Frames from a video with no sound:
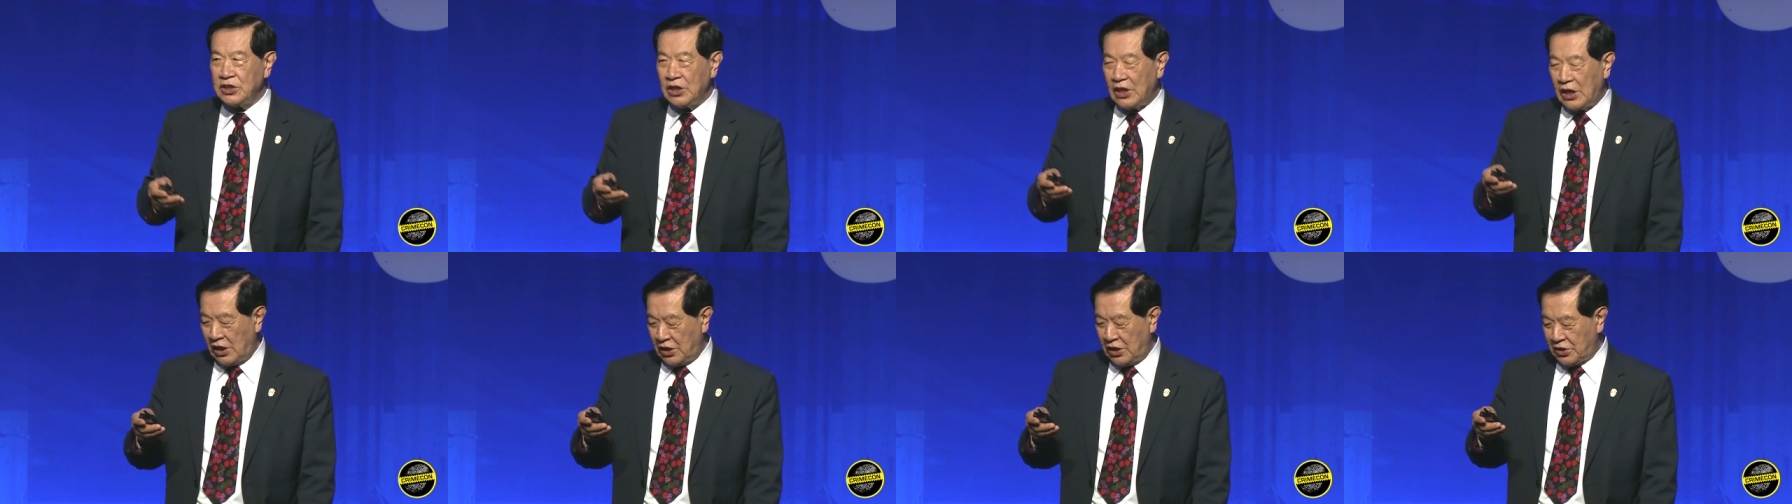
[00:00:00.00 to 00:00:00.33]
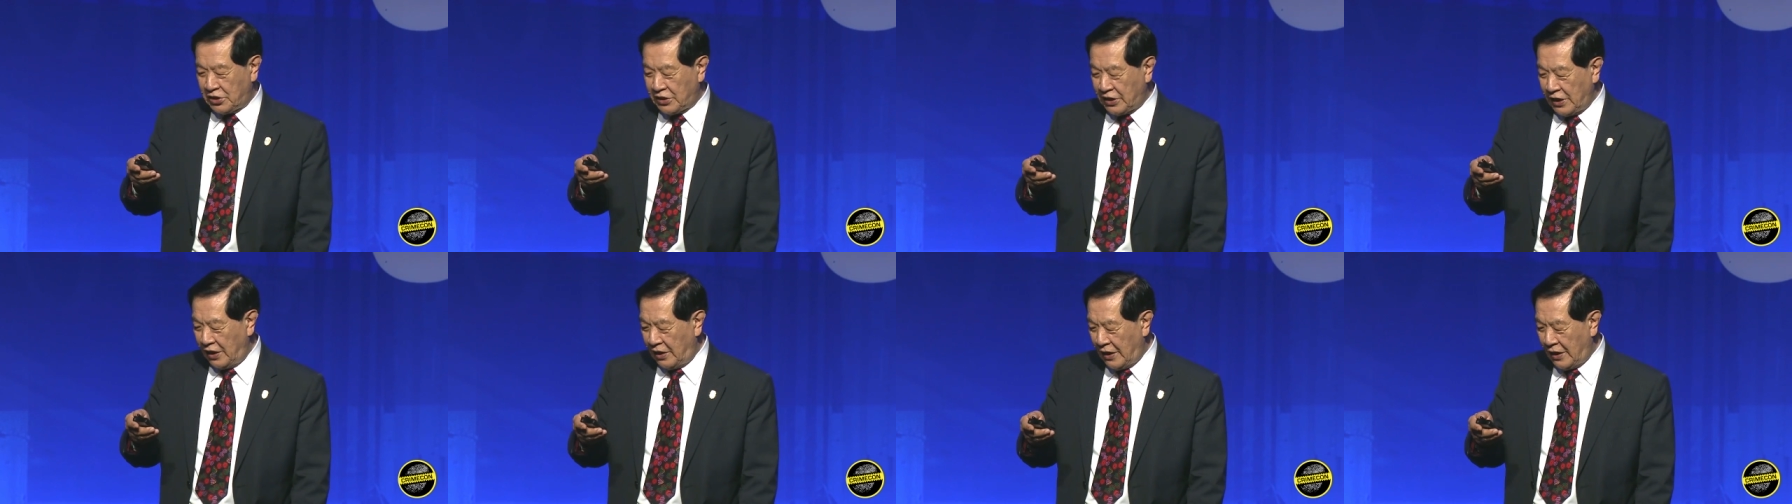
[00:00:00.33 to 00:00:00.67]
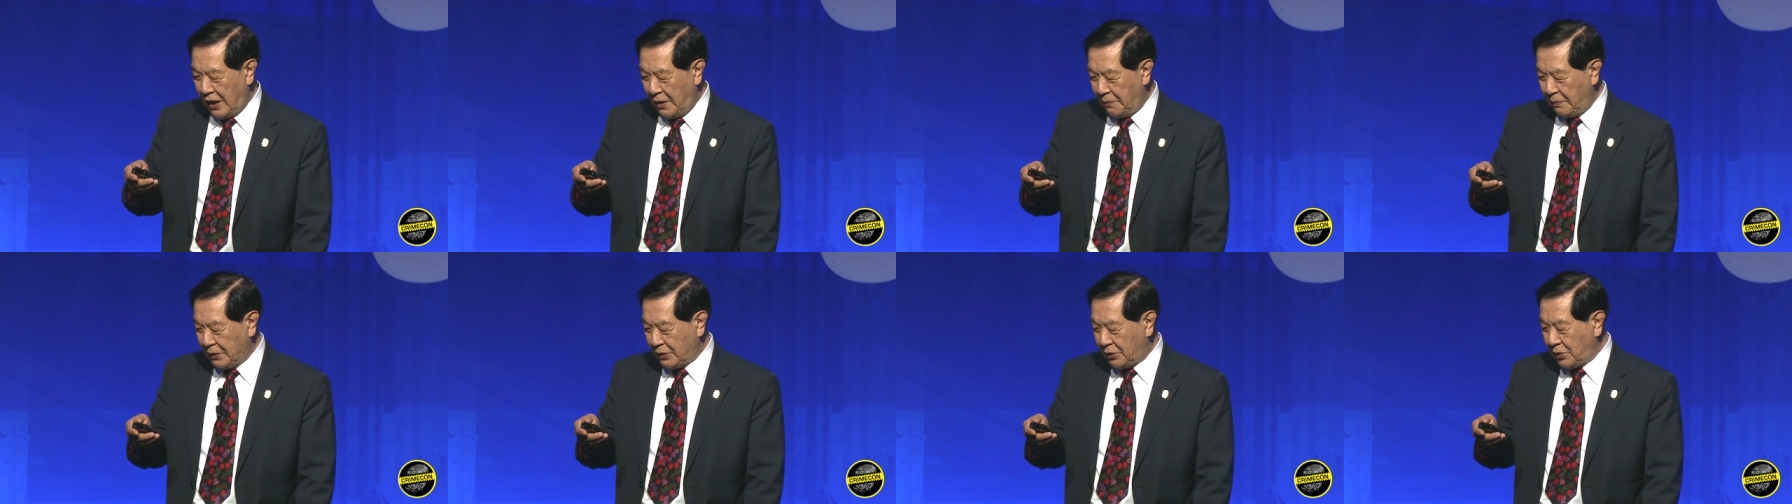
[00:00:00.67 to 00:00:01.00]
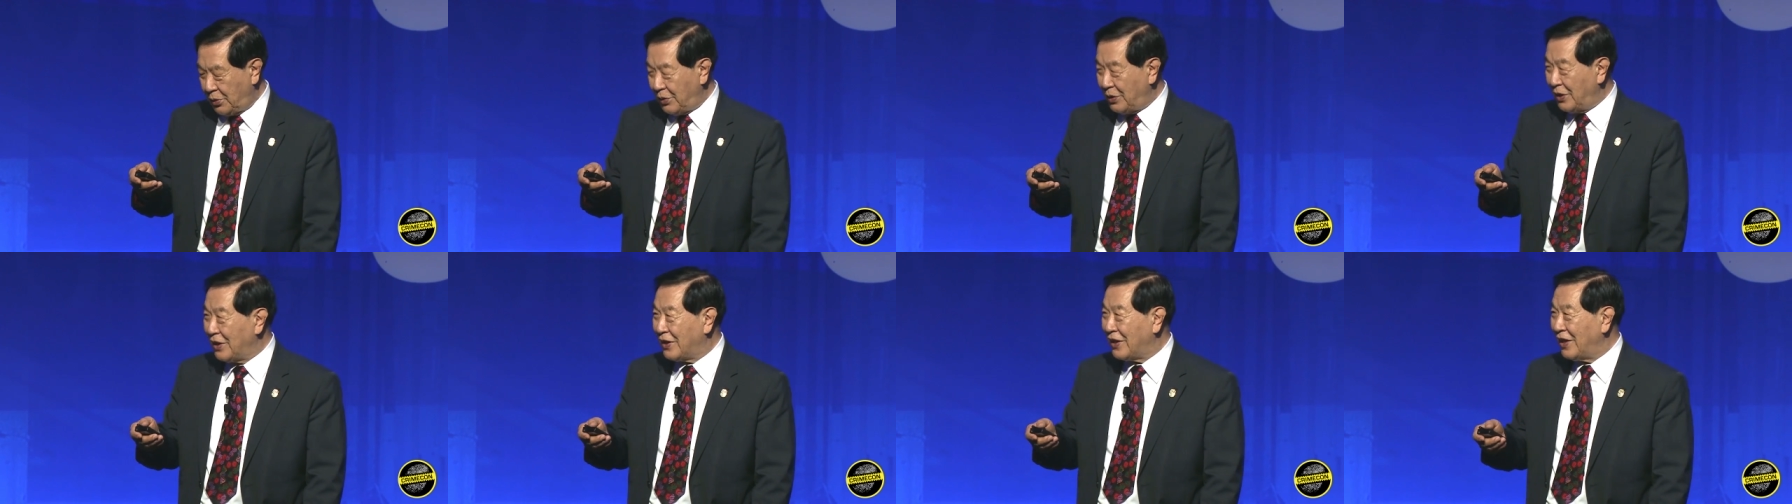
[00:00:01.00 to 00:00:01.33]
as their
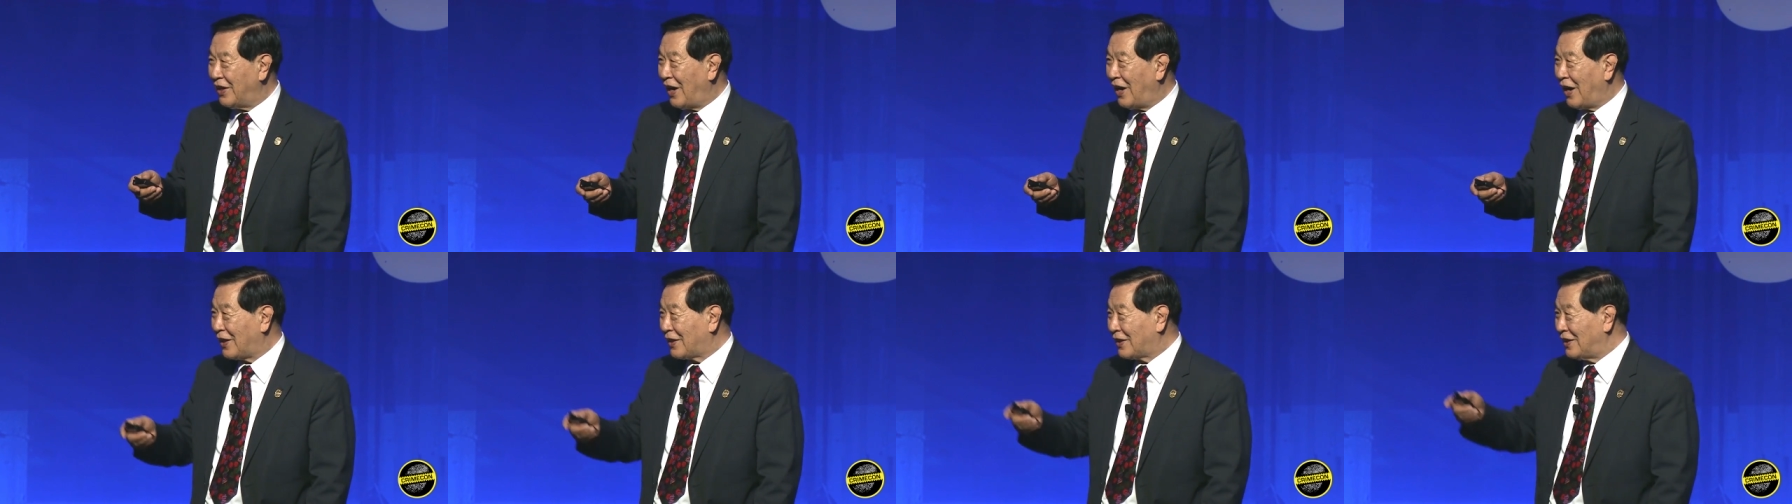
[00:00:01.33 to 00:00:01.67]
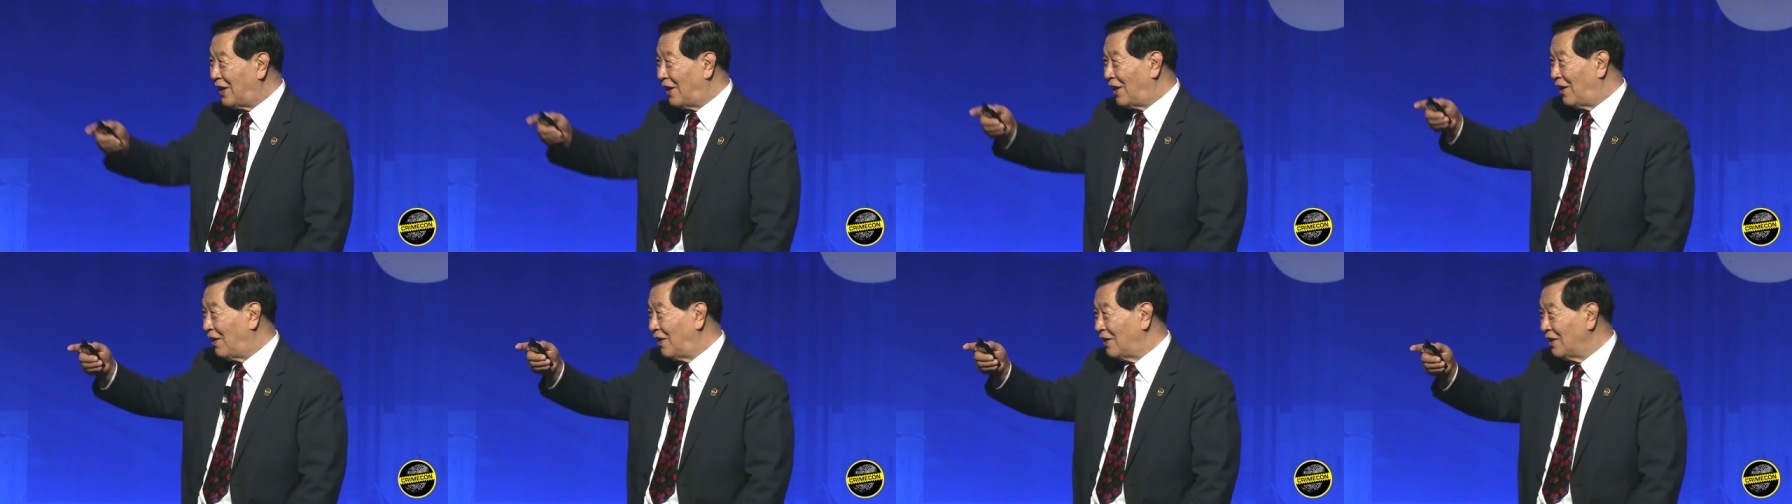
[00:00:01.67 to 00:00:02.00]
laboratory director.